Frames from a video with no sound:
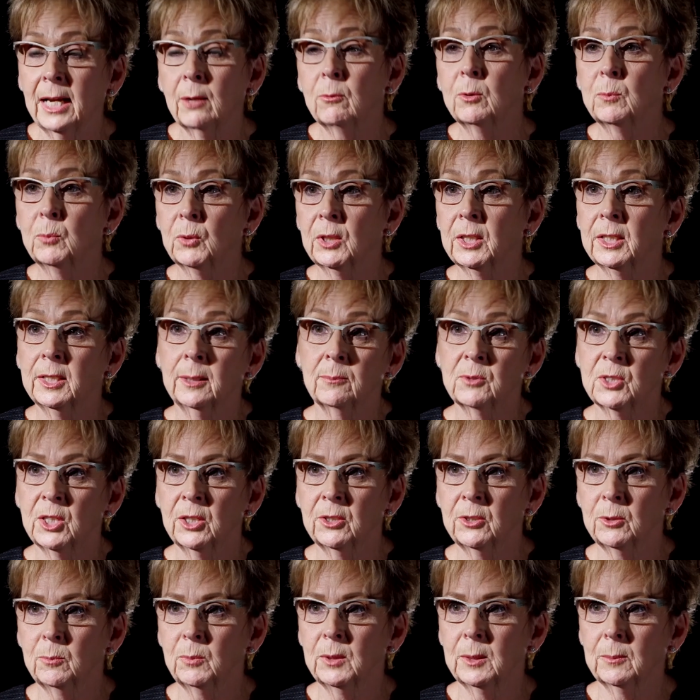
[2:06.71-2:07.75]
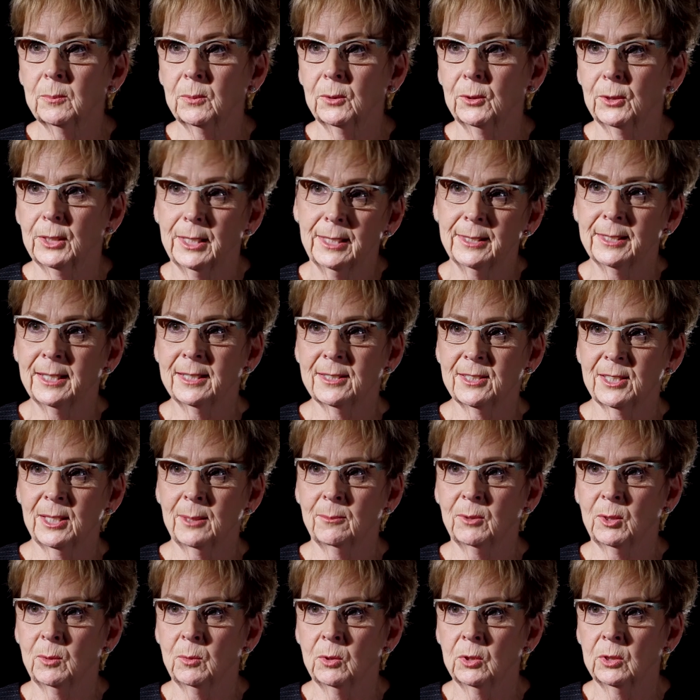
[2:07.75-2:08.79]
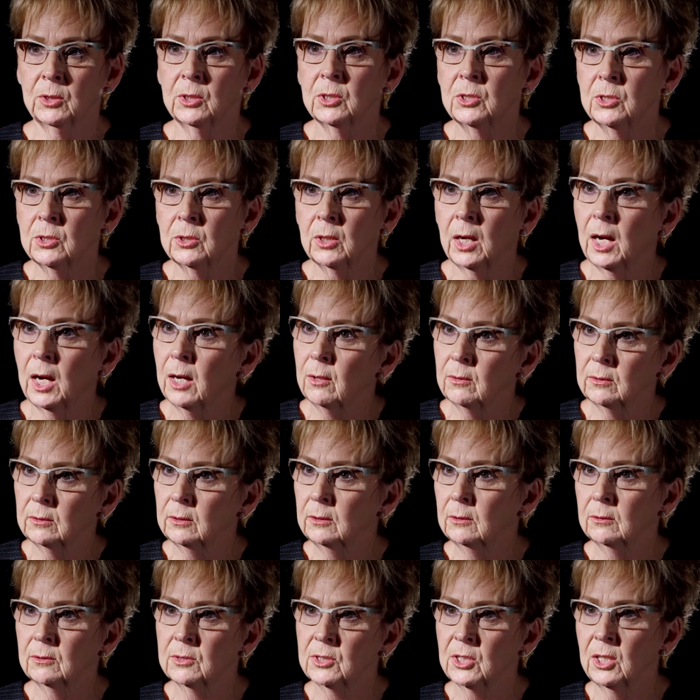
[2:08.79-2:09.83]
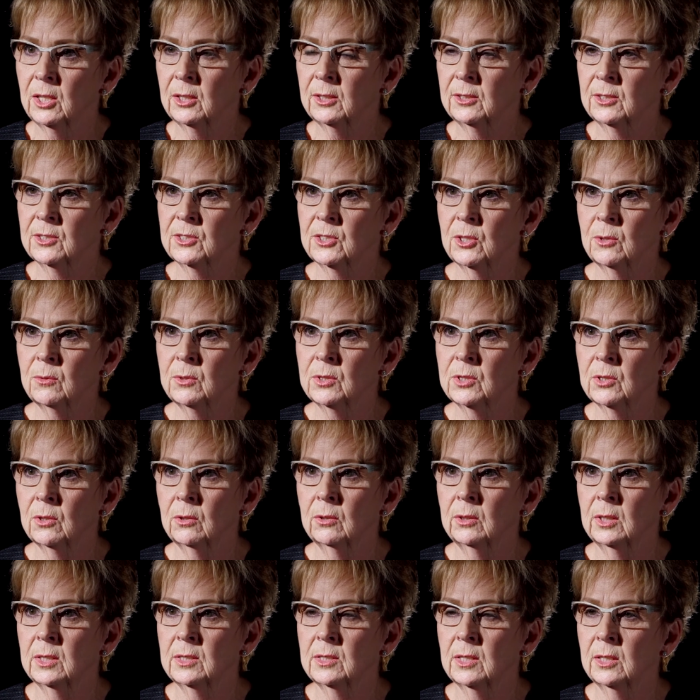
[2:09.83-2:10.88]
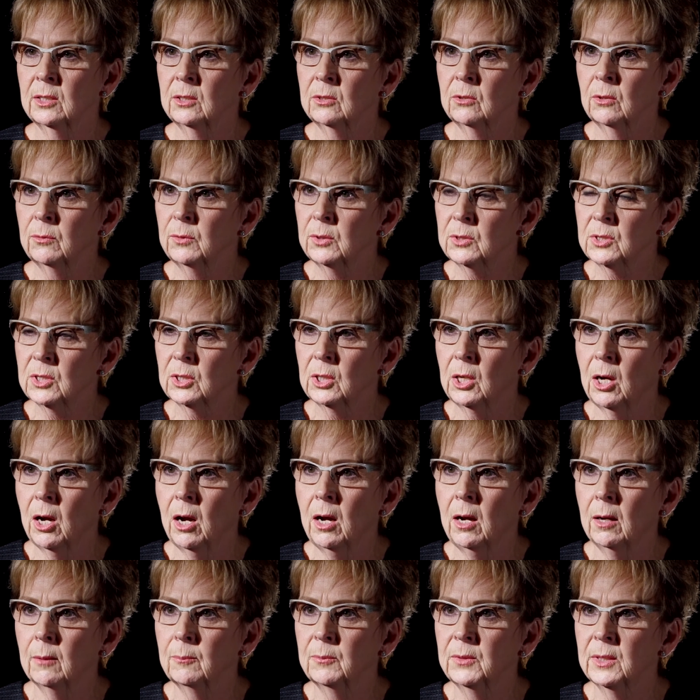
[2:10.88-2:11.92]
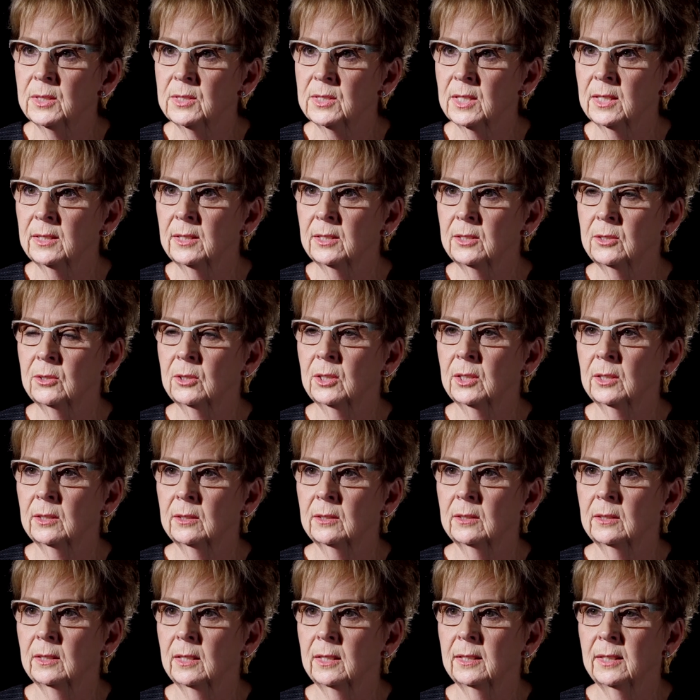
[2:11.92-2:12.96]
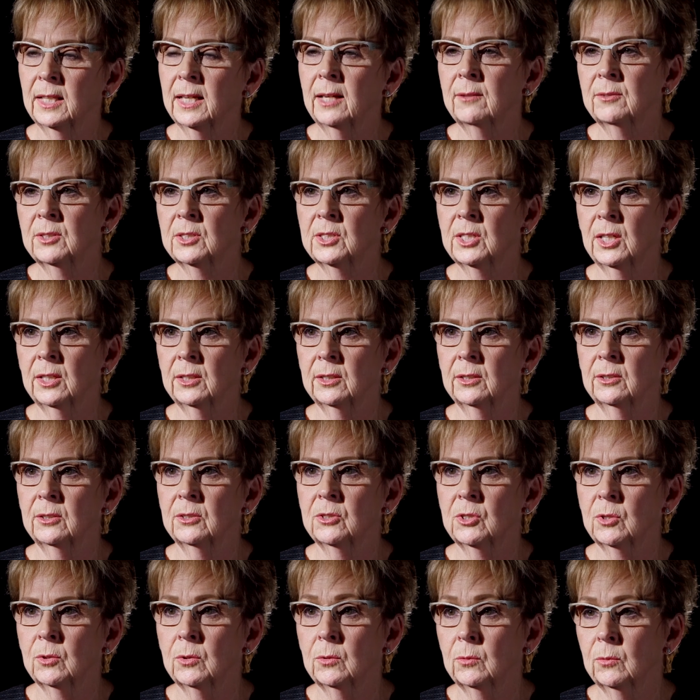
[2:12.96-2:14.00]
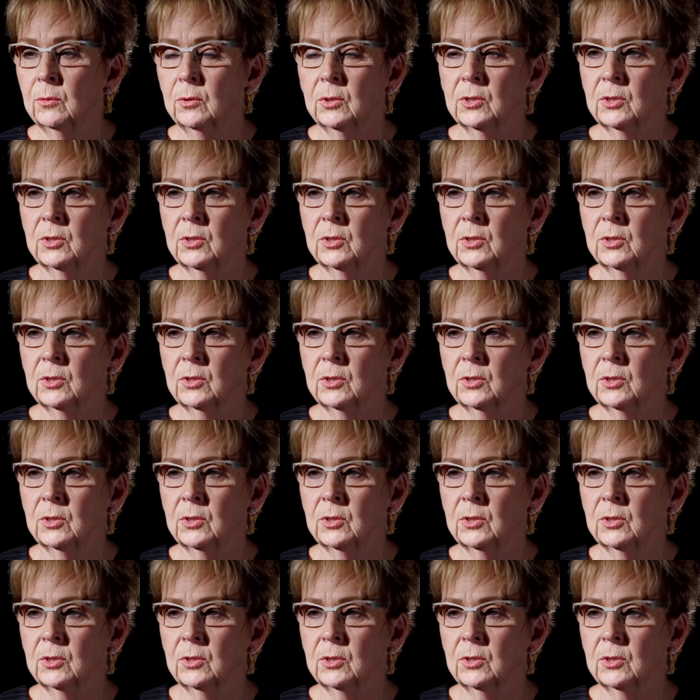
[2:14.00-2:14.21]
I would bring it up to other people in that same community. I was talking to so-and-so, and they say, you know, if there's a cop, they say that they have to tell you the truth.